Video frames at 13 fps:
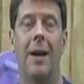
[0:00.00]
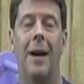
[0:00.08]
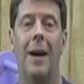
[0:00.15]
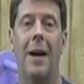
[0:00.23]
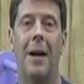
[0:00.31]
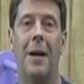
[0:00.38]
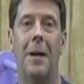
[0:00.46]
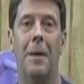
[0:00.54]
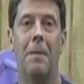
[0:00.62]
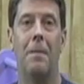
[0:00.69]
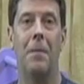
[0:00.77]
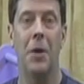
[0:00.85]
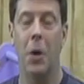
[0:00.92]

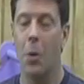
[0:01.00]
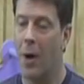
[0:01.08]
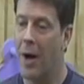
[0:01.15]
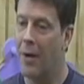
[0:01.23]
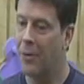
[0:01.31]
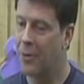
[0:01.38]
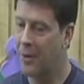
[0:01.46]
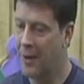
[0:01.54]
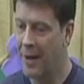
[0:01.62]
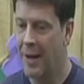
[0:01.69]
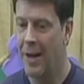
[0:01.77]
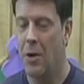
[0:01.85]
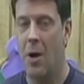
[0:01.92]
the U.S.
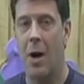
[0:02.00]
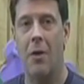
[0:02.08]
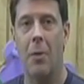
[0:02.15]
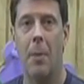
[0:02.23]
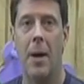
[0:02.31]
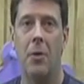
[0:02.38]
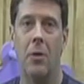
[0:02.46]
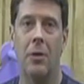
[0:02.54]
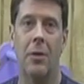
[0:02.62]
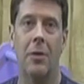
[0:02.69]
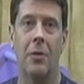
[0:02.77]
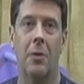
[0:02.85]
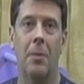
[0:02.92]
and not on the metric
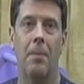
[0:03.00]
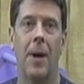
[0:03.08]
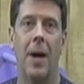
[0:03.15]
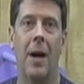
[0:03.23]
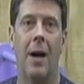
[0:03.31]
system.